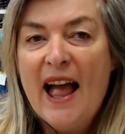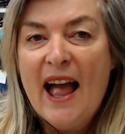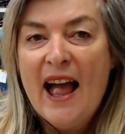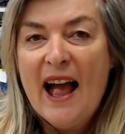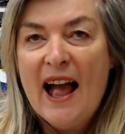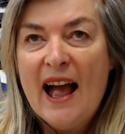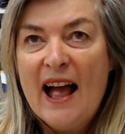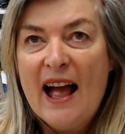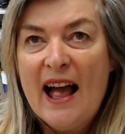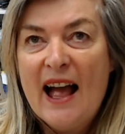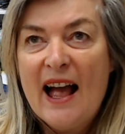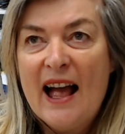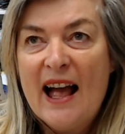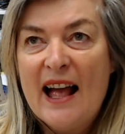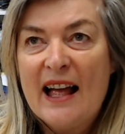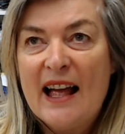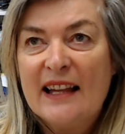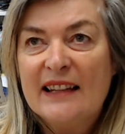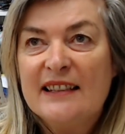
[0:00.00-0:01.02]

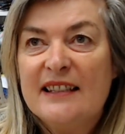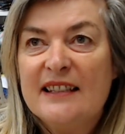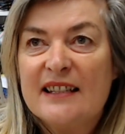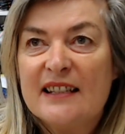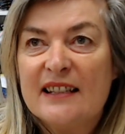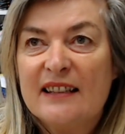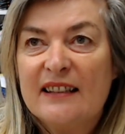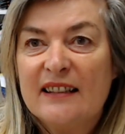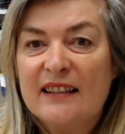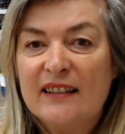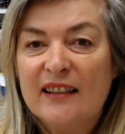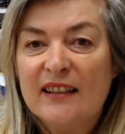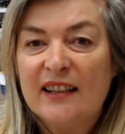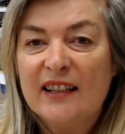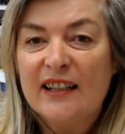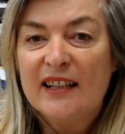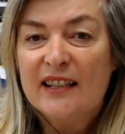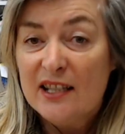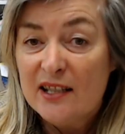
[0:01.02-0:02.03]
And
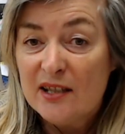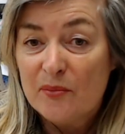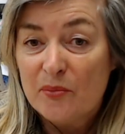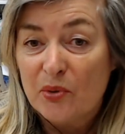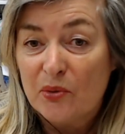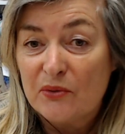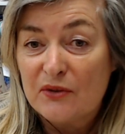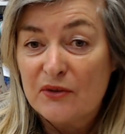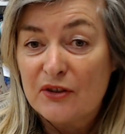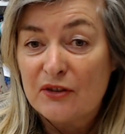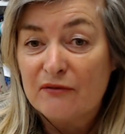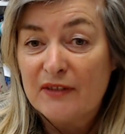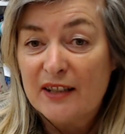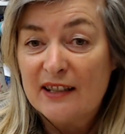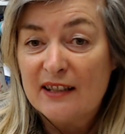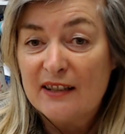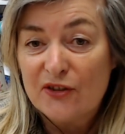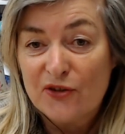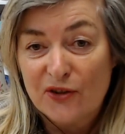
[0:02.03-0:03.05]
it is important to read
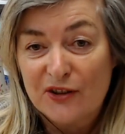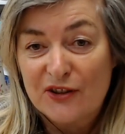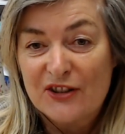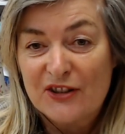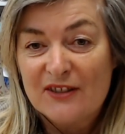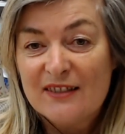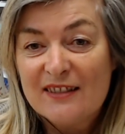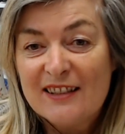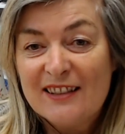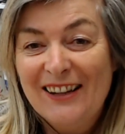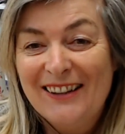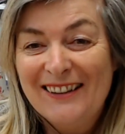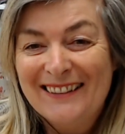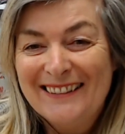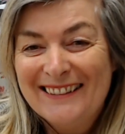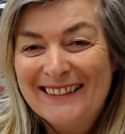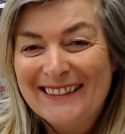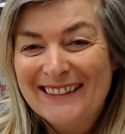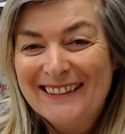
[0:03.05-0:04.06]
the instructions,
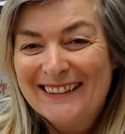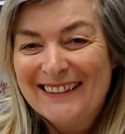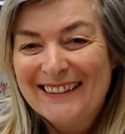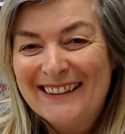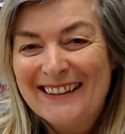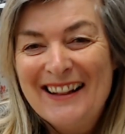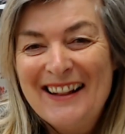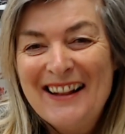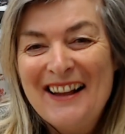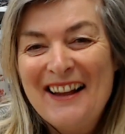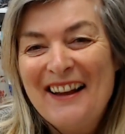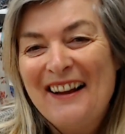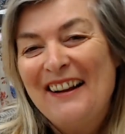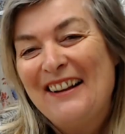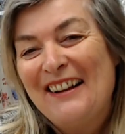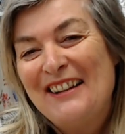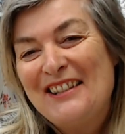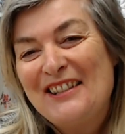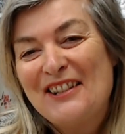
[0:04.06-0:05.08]

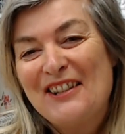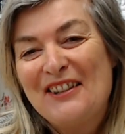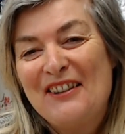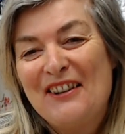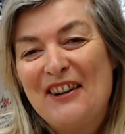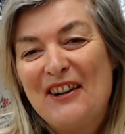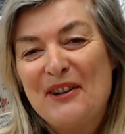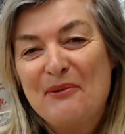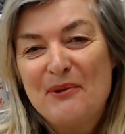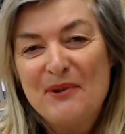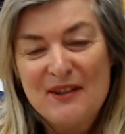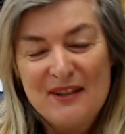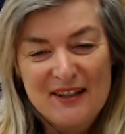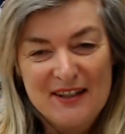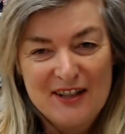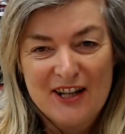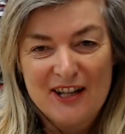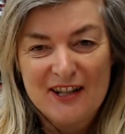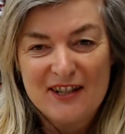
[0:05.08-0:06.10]
and I wouldn't
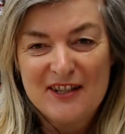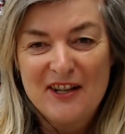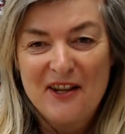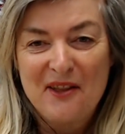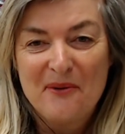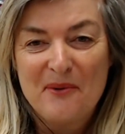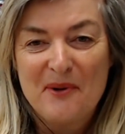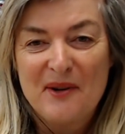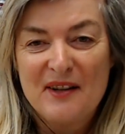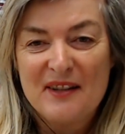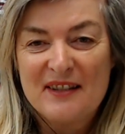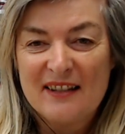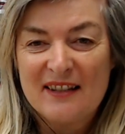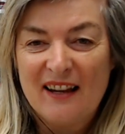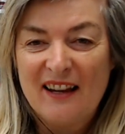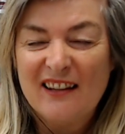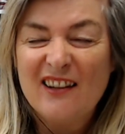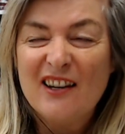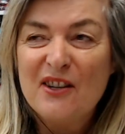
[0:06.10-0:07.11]
suggest otherwise.
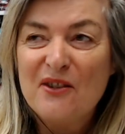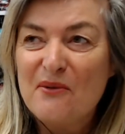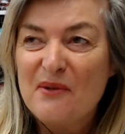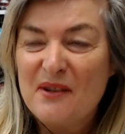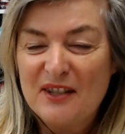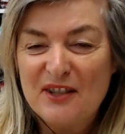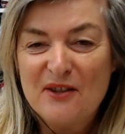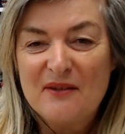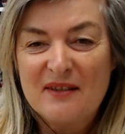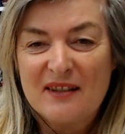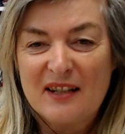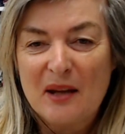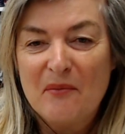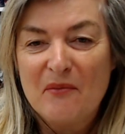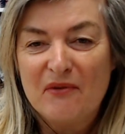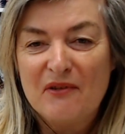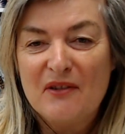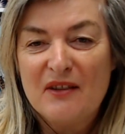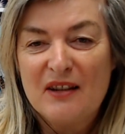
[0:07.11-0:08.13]
And I always do skim
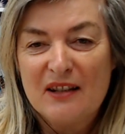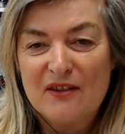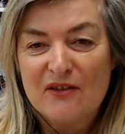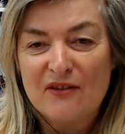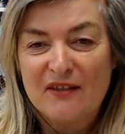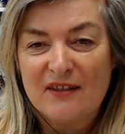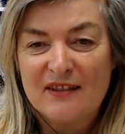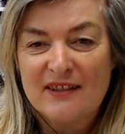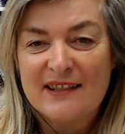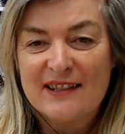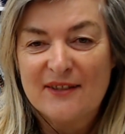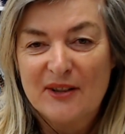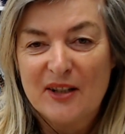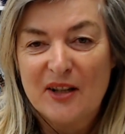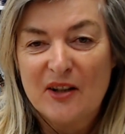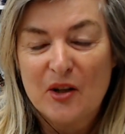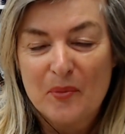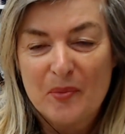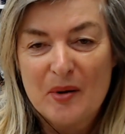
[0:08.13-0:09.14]
through the instructions when
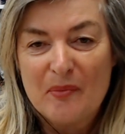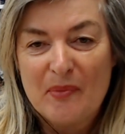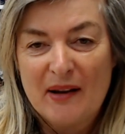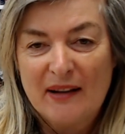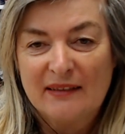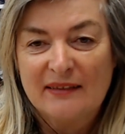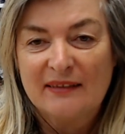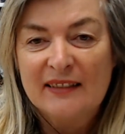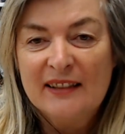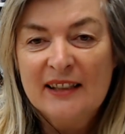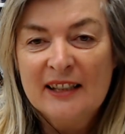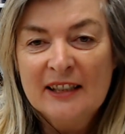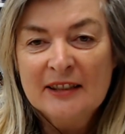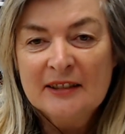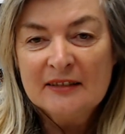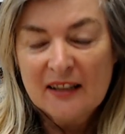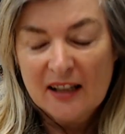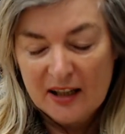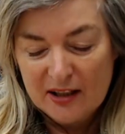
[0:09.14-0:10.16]
I open a pattern
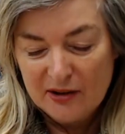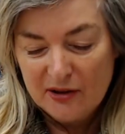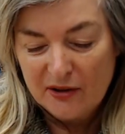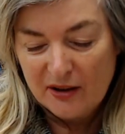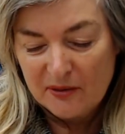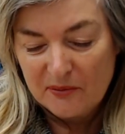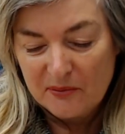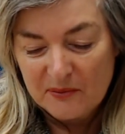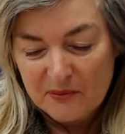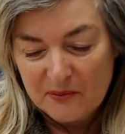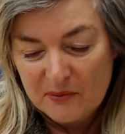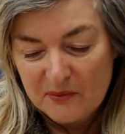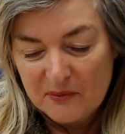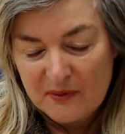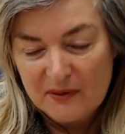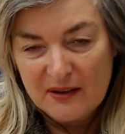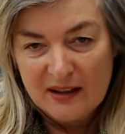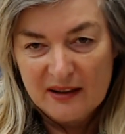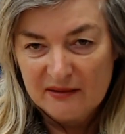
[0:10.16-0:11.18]
and look at
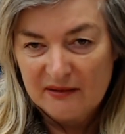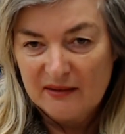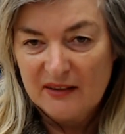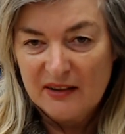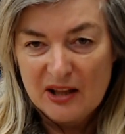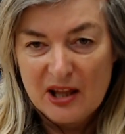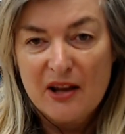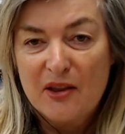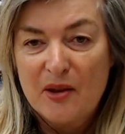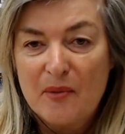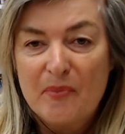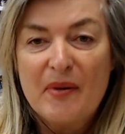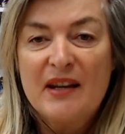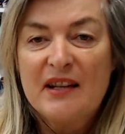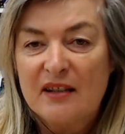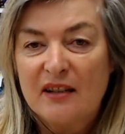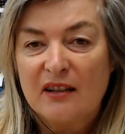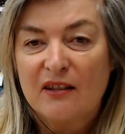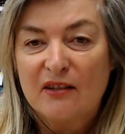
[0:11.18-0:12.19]
the
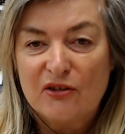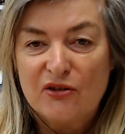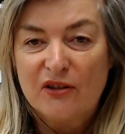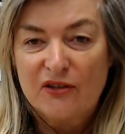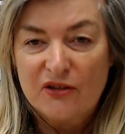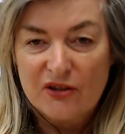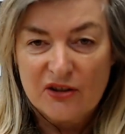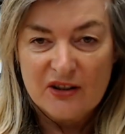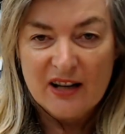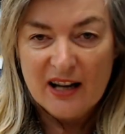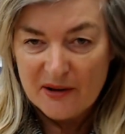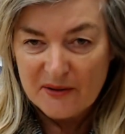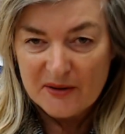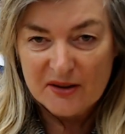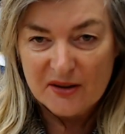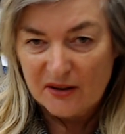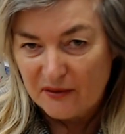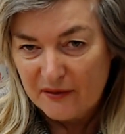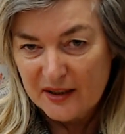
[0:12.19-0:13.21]
basic construction, how it's
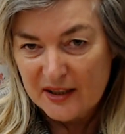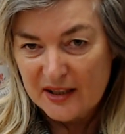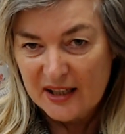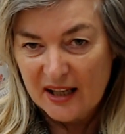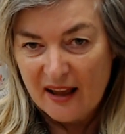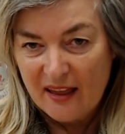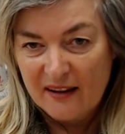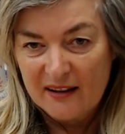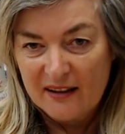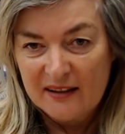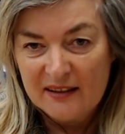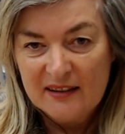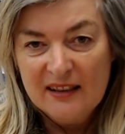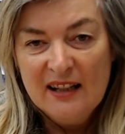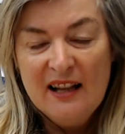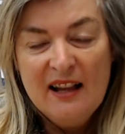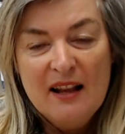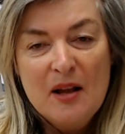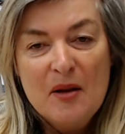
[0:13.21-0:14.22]
going to fit together.
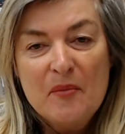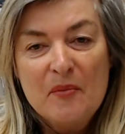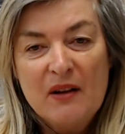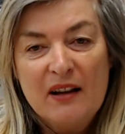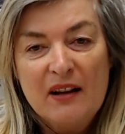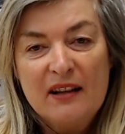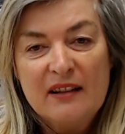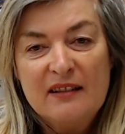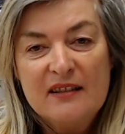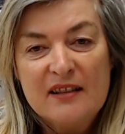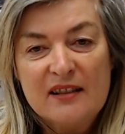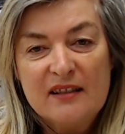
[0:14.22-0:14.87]
And